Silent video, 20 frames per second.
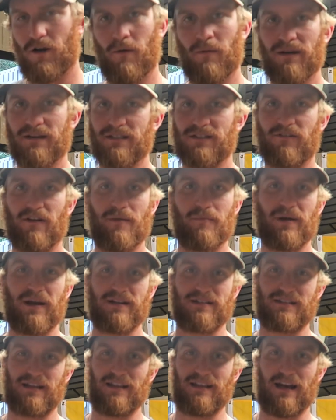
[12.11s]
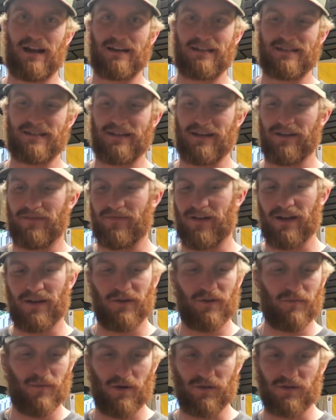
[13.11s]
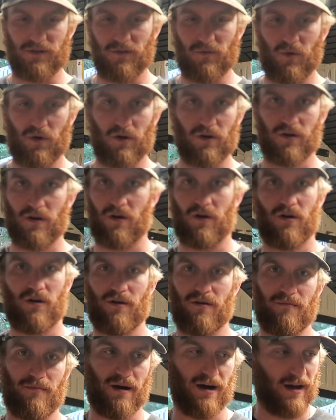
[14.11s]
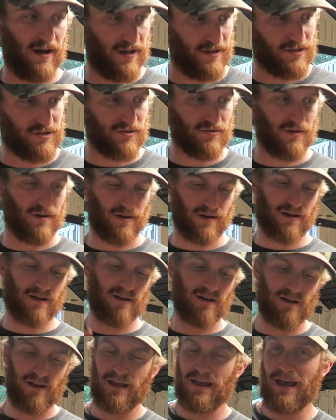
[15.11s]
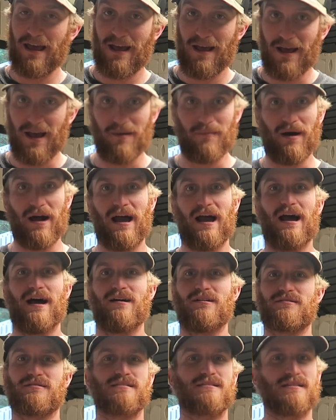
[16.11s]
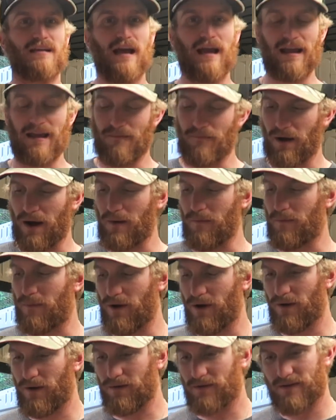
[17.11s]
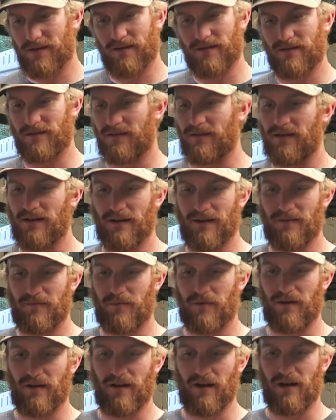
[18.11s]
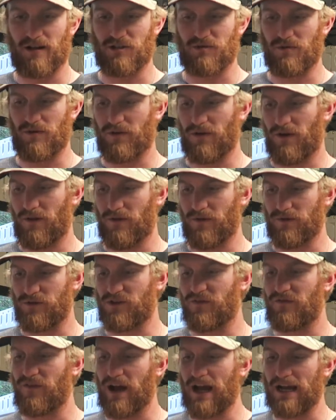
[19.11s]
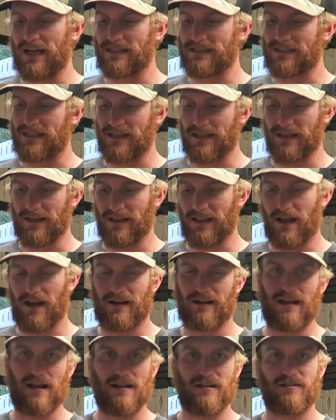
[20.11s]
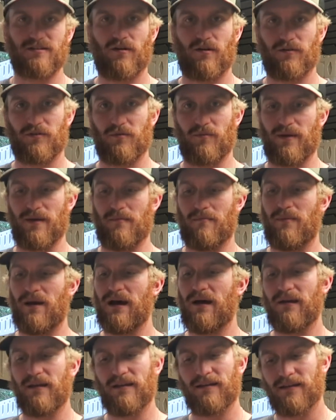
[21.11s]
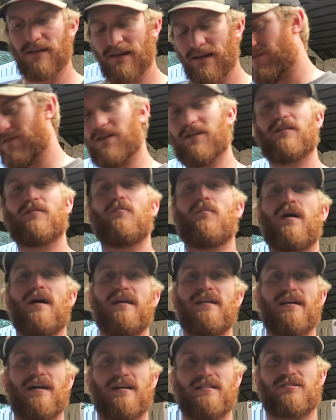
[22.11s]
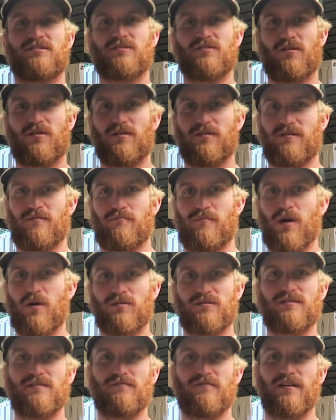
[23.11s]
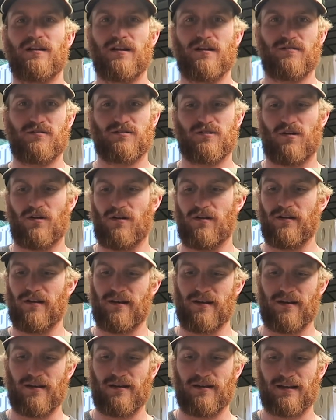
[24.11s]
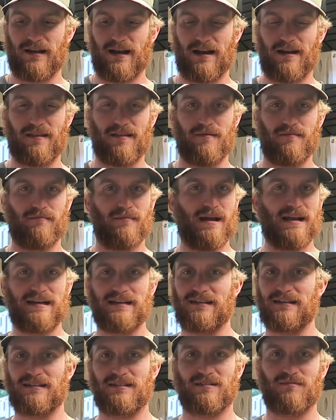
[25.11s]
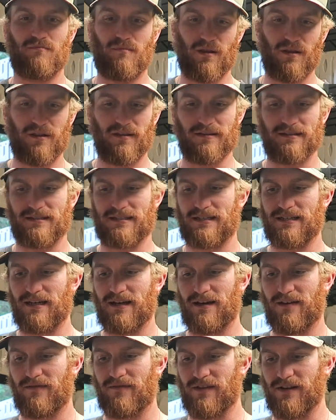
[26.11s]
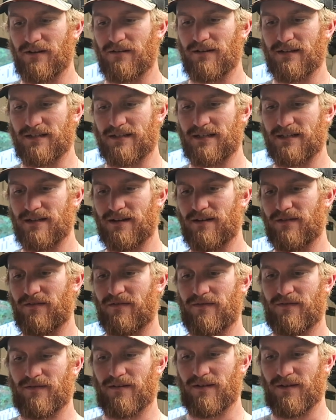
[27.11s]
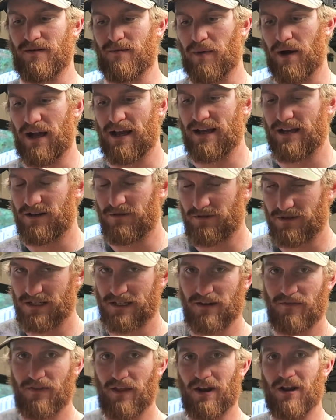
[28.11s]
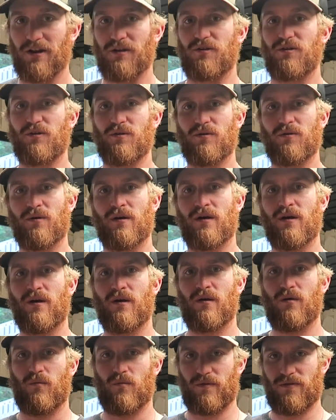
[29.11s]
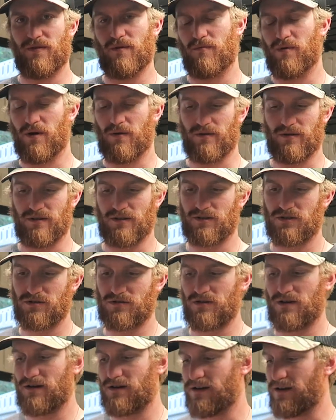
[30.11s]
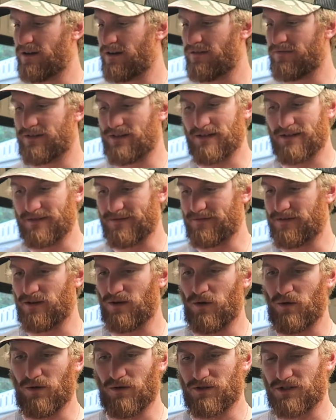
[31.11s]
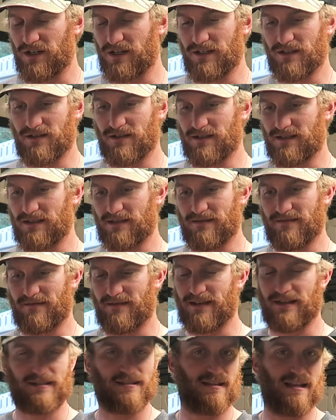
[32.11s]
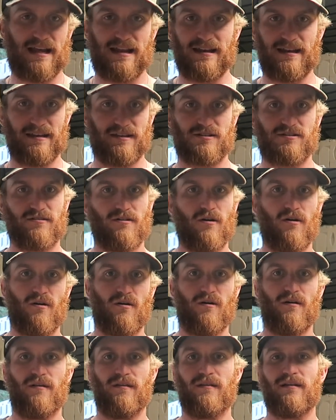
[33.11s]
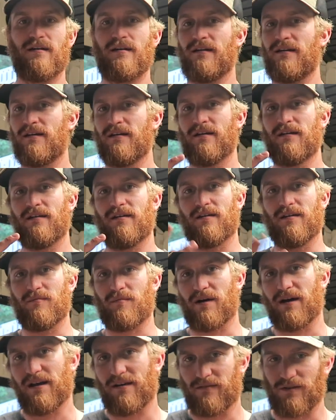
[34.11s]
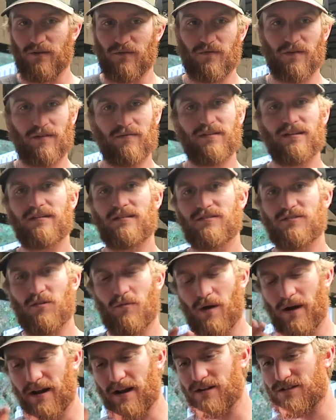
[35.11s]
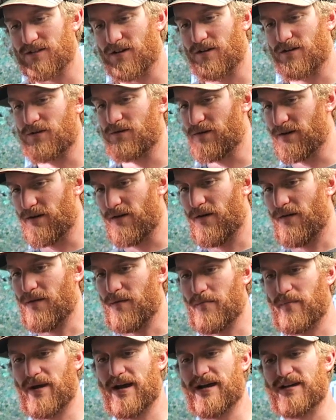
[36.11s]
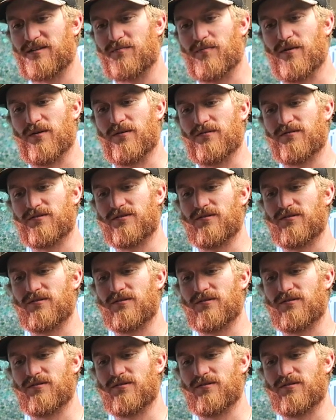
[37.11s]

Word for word: On my Instagram page, I get a lot of stuff. I do most of the work on my truck, my house, and my boat. I'm pretty knowledgeable on all those facts, and a lot of guys talk to me about it. Figure why not start posting videos on kind of the maintenance, monthly stuff, yearly stuff, uh, biannual stuff that I do with the boat and the truck. I've done oil changes and things of that nature on my F-250, so why not start doing it on the bass boat?